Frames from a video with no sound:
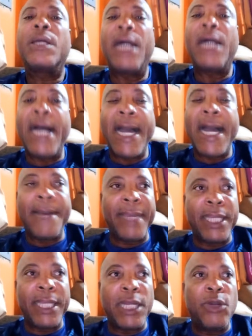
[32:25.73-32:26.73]

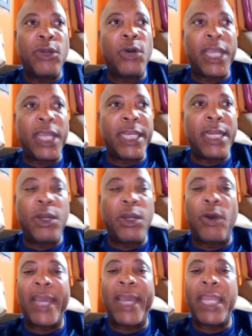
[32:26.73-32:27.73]
in the
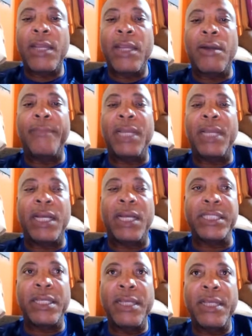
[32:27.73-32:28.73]
lower income
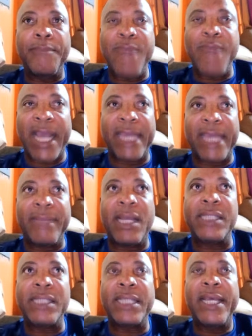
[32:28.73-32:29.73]
because bracket
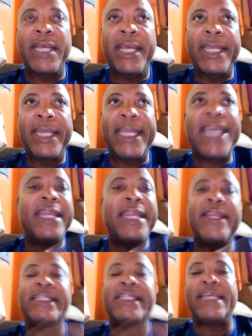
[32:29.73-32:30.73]
because they did
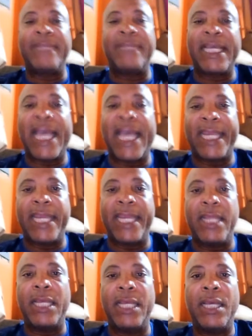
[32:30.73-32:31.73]
the same thing I did.
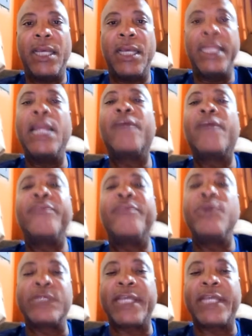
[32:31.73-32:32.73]
They loved
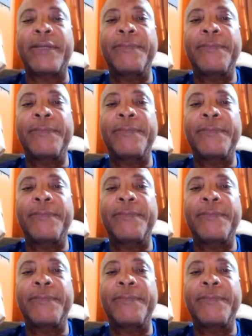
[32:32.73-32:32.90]
music.